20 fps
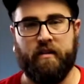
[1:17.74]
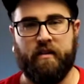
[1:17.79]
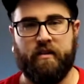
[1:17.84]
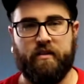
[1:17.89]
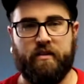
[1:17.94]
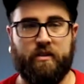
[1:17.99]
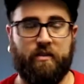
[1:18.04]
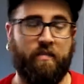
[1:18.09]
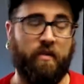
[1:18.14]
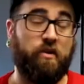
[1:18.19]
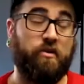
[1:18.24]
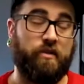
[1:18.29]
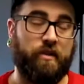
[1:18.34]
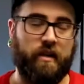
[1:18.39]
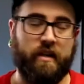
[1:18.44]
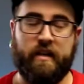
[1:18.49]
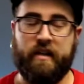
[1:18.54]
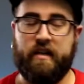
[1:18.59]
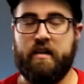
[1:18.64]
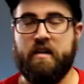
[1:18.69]

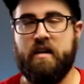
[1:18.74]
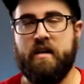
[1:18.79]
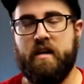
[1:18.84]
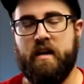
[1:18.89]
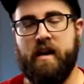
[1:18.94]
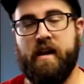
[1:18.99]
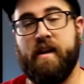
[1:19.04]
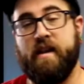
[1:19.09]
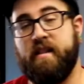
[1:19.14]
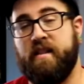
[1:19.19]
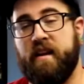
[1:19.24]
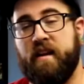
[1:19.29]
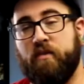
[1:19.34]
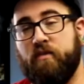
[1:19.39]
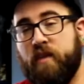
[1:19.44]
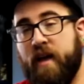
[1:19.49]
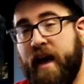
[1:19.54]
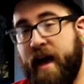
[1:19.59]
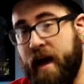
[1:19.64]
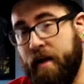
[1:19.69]
supposedly anything
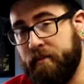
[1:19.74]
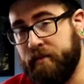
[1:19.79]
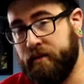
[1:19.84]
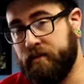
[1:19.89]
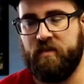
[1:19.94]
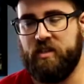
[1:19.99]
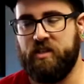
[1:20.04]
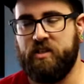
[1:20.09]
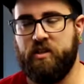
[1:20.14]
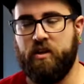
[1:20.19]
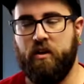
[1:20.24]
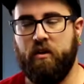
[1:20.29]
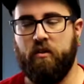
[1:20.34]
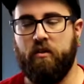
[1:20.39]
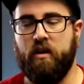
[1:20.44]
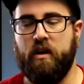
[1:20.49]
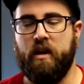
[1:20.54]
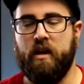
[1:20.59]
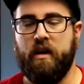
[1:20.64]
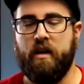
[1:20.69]
would happen.
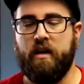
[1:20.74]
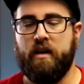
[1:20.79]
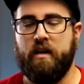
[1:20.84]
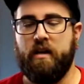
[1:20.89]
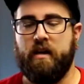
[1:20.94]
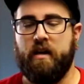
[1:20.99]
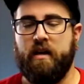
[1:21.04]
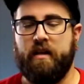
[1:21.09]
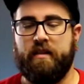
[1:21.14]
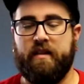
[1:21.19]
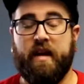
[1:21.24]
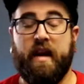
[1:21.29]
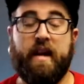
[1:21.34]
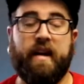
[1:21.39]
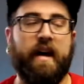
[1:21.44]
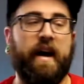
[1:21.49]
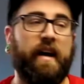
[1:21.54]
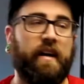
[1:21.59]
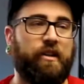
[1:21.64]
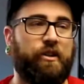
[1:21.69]
So that
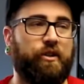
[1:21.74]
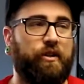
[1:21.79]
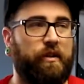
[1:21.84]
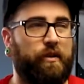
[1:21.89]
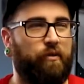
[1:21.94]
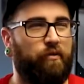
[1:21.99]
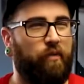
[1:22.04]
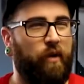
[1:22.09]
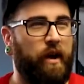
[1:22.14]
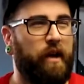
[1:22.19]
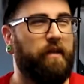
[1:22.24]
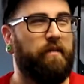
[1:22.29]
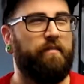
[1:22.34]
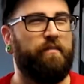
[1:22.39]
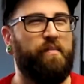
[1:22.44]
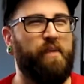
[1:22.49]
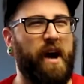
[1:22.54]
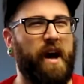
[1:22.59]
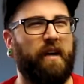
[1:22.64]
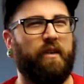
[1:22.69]
actually
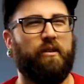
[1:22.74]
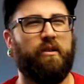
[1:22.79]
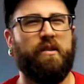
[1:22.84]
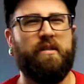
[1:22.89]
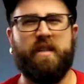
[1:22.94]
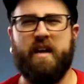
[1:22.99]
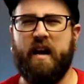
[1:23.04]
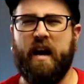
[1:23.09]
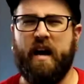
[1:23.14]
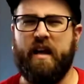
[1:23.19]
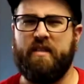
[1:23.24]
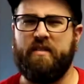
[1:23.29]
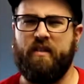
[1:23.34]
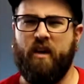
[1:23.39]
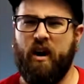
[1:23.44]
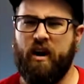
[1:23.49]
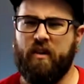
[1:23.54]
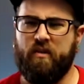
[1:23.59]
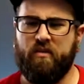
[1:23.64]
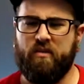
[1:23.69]
went better than I
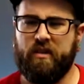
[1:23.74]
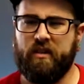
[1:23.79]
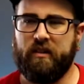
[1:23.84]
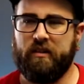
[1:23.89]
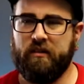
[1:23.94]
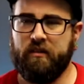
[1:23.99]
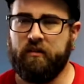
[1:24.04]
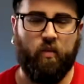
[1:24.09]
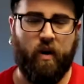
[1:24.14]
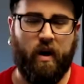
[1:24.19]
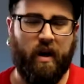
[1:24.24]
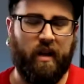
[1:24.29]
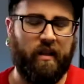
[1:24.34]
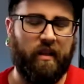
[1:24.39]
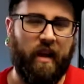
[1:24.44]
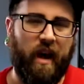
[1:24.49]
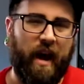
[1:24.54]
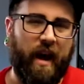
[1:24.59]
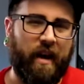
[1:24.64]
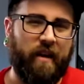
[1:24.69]
thought it would. A
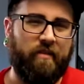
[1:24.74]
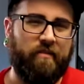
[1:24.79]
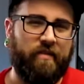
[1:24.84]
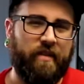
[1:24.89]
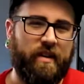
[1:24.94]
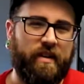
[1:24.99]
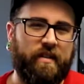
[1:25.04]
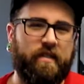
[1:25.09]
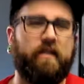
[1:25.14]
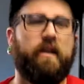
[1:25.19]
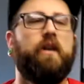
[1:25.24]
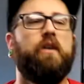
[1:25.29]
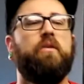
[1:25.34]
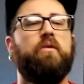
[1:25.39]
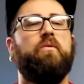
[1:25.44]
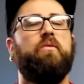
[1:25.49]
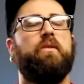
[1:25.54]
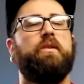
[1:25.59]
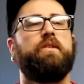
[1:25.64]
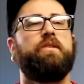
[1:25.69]
lot of it,
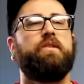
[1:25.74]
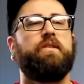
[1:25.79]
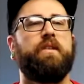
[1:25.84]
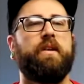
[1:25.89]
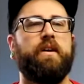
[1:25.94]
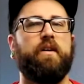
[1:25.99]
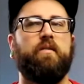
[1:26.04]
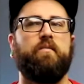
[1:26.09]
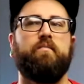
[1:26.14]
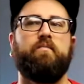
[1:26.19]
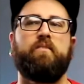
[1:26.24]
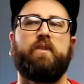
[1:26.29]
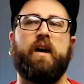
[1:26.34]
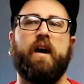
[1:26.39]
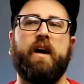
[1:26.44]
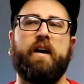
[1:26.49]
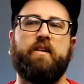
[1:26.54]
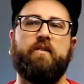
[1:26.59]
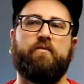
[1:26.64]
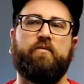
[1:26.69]
though, was them
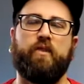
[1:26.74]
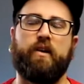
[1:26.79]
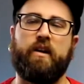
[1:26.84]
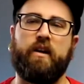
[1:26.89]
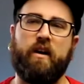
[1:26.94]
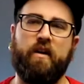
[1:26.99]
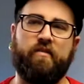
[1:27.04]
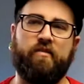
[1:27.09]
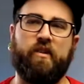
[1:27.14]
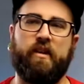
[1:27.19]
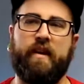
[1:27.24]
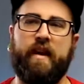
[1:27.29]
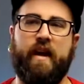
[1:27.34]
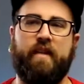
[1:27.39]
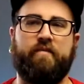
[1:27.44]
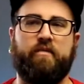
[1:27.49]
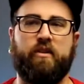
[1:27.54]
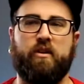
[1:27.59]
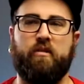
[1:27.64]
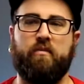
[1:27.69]
kind of recovering
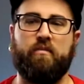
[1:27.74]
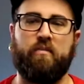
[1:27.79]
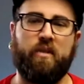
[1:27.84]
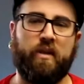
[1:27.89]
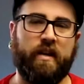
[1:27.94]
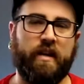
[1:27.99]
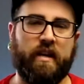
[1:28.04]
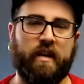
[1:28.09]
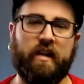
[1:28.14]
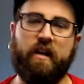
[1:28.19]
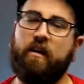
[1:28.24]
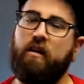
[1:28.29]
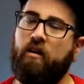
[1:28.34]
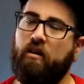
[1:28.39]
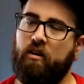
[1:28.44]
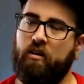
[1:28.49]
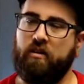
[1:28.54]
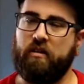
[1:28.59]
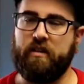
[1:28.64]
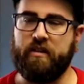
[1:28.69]
after completing
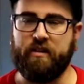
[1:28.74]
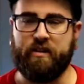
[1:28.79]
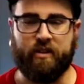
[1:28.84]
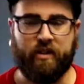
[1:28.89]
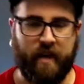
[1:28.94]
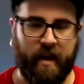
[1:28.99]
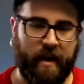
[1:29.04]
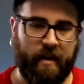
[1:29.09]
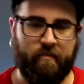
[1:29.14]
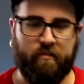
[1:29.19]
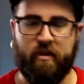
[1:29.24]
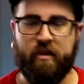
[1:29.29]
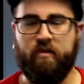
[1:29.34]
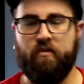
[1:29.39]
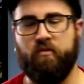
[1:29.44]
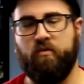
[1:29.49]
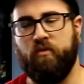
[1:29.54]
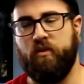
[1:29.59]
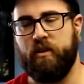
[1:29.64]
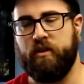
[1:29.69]
Harlan's Gambit,
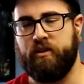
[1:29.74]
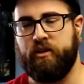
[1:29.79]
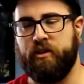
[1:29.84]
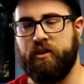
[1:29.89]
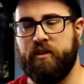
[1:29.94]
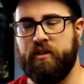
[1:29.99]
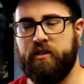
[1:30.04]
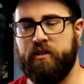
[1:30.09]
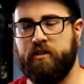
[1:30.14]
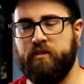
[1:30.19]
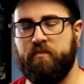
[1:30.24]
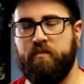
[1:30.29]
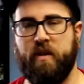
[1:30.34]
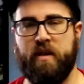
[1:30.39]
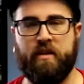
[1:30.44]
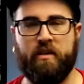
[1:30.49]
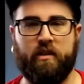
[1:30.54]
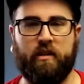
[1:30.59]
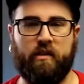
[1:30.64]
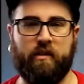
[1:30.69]
which is
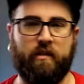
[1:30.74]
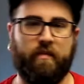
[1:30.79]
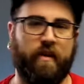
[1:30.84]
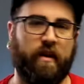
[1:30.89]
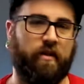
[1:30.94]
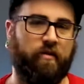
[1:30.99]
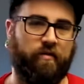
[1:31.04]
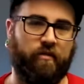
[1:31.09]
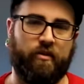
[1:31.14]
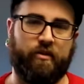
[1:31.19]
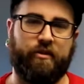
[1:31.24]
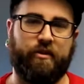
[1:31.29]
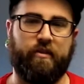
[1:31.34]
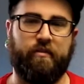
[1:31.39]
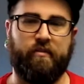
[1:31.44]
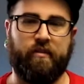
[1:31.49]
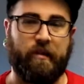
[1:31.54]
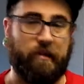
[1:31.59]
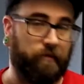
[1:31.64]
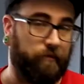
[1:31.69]
basically my own version
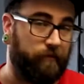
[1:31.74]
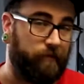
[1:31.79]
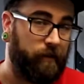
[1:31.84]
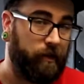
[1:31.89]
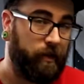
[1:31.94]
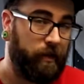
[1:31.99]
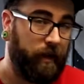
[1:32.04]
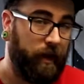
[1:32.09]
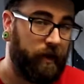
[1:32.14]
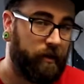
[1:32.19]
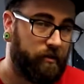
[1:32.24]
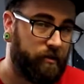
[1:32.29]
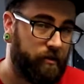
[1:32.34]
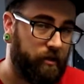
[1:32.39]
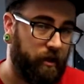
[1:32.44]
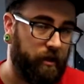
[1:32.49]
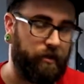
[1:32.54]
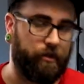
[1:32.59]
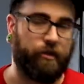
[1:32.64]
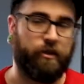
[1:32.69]
of a funhouse
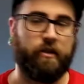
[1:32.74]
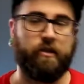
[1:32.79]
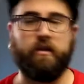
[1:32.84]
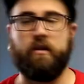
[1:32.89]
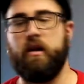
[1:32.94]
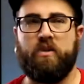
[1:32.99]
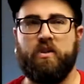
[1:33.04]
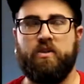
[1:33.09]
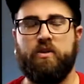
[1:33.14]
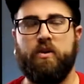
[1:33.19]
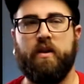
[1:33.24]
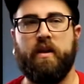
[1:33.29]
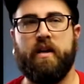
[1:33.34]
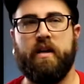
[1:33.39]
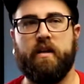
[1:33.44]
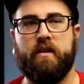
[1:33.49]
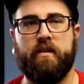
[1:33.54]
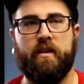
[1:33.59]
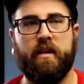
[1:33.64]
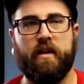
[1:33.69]
dungeon. So
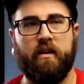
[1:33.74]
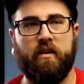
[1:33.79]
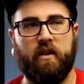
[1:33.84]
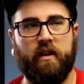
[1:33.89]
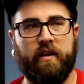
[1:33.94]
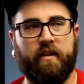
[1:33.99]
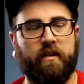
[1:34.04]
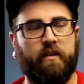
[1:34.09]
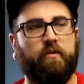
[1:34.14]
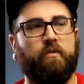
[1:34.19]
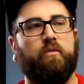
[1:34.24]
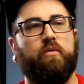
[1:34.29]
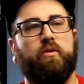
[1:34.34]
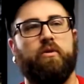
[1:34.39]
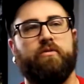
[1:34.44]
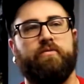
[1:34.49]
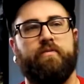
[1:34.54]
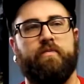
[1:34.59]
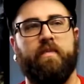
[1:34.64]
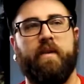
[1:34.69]
they collected their
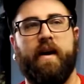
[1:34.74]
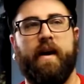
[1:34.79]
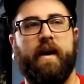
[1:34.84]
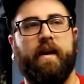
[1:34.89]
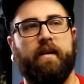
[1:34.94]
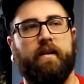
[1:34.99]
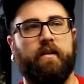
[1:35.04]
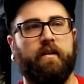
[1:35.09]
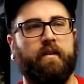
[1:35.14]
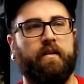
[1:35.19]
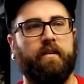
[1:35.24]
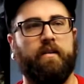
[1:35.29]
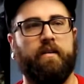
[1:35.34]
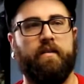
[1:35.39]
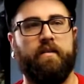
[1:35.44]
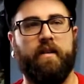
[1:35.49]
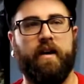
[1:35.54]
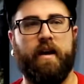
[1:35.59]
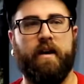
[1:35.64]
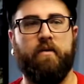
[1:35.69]
rewards from that.
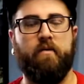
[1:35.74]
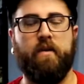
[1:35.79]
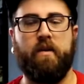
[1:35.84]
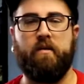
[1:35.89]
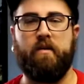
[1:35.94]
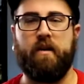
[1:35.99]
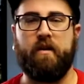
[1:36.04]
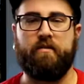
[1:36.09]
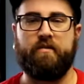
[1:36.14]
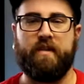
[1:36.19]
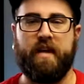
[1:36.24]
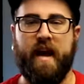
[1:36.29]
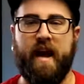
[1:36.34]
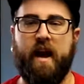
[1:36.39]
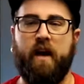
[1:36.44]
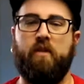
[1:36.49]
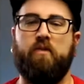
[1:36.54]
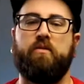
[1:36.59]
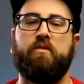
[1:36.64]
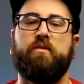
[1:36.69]
They went around
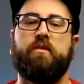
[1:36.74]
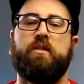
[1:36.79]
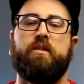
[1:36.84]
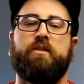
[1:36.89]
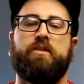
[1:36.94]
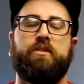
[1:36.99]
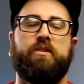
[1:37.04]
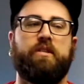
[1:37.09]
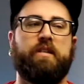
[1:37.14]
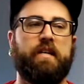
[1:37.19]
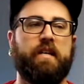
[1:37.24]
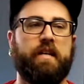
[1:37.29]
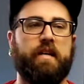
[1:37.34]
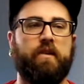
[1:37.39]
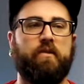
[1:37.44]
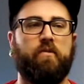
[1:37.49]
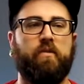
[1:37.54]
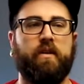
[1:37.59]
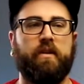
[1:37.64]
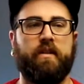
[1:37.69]
town
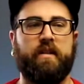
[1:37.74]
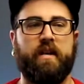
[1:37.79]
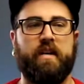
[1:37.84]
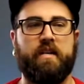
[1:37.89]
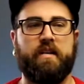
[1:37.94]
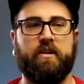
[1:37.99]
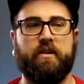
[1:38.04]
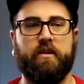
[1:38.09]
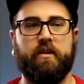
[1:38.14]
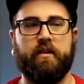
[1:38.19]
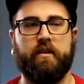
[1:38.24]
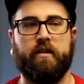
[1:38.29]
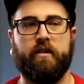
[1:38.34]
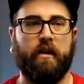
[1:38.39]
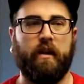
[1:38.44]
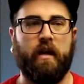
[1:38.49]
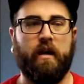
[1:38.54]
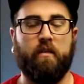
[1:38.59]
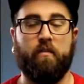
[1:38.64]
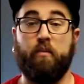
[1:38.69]
seeing what they could
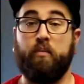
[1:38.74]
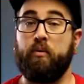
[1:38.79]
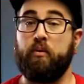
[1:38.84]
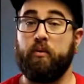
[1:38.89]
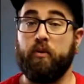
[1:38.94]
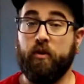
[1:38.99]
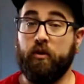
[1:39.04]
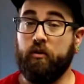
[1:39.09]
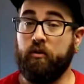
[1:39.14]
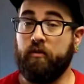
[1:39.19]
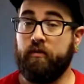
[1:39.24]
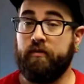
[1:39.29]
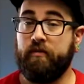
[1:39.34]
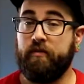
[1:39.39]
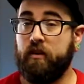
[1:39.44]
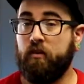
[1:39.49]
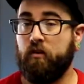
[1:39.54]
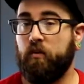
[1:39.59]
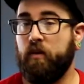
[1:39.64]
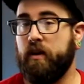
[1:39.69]

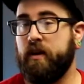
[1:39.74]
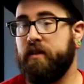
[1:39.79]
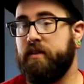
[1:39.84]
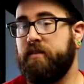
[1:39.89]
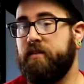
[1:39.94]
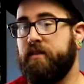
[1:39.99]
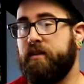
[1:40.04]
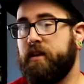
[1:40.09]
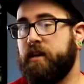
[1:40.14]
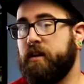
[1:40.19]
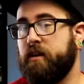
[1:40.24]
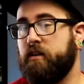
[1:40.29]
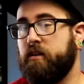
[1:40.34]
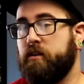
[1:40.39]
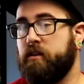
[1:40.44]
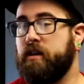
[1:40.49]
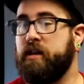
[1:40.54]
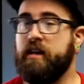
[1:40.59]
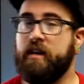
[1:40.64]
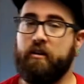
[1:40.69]
improve with their
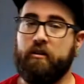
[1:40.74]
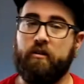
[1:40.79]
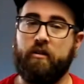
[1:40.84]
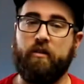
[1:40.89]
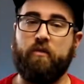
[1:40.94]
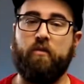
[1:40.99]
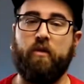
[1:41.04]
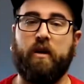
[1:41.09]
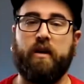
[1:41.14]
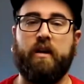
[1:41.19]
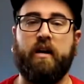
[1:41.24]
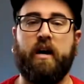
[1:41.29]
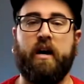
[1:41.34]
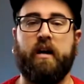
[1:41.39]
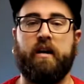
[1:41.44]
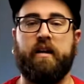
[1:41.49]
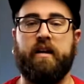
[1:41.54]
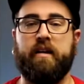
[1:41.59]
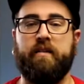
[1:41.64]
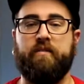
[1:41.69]
gear and
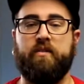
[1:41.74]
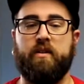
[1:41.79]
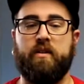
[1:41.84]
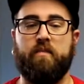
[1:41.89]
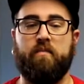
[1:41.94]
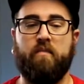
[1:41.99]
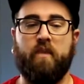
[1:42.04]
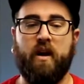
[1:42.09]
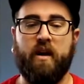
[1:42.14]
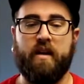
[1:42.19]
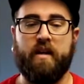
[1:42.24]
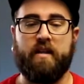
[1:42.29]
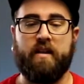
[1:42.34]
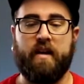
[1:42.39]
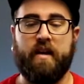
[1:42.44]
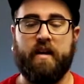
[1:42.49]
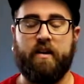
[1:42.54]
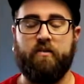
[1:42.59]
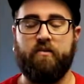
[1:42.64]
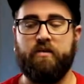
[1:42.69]
whatnot, given the money
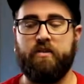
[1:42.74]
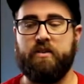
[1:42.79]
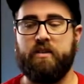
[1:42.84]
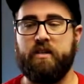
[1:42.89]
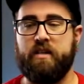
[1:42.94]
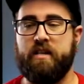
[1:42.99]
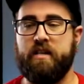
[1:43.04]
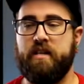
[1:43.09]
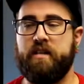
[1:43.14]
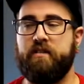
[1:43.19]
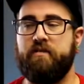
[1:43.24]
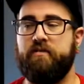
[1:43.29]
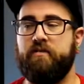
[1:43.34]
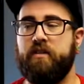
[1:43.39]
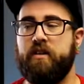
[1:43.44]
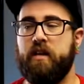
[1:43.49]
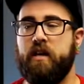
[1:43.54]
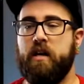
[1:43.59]
they had received